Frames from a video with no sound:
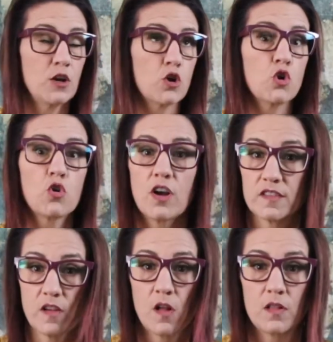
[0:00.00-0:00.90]

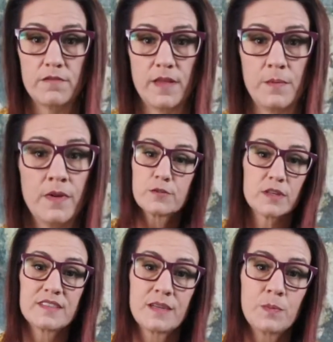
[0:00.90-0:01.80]
across all of them. For
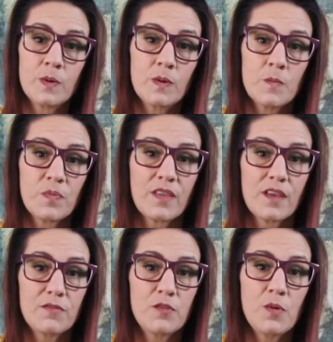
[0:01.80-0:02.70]
example,
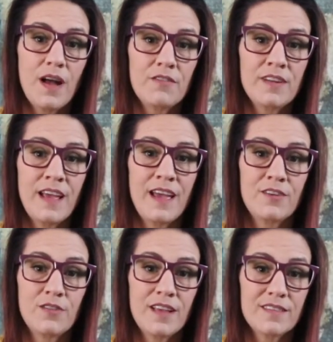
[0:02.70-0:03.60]
if you have an
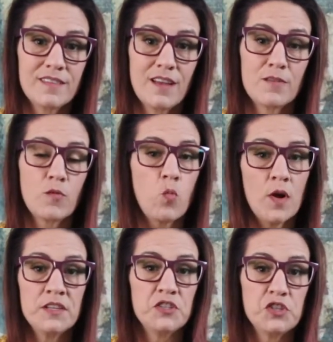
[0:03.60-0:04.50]
address of
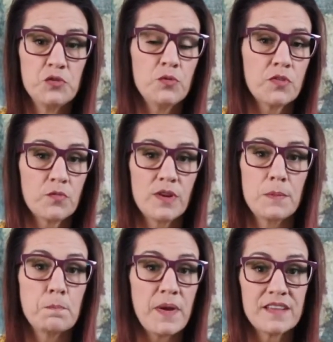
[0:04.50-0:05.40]
123
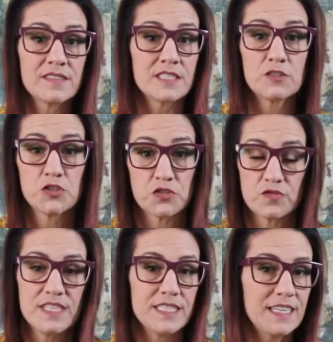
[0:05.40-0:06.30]
Best
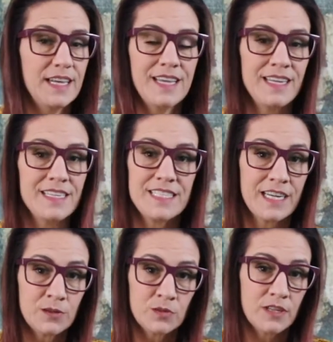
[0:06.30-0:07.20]
Street,
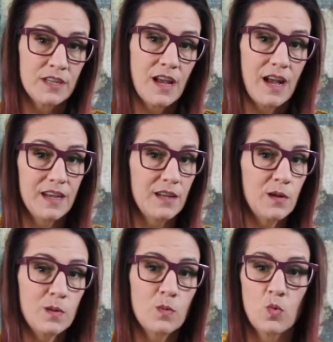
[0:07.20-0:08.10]
Anytown,
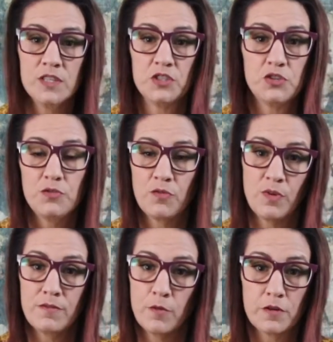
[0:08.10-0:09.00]
Idaho
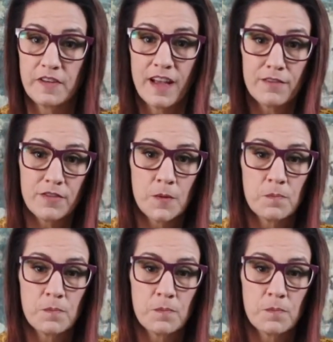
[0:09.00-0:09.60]
12345,